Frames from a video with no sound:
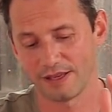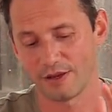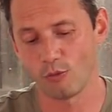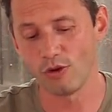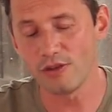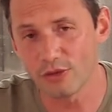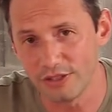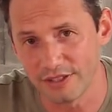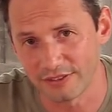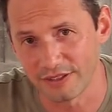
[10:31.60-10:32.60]
with a
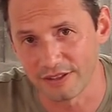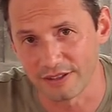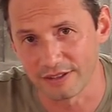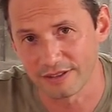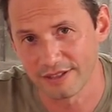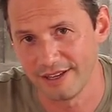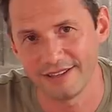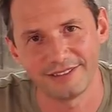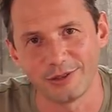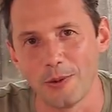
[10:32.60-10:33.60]
DSLR
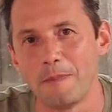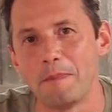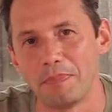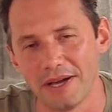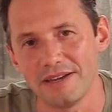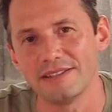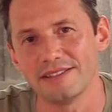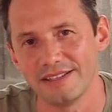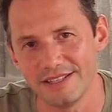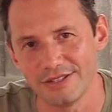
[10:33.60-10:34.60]
is a
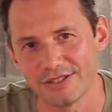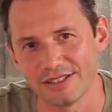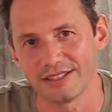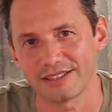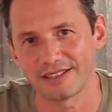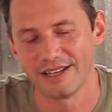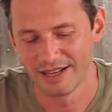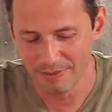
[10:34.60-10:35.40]
pain in the neck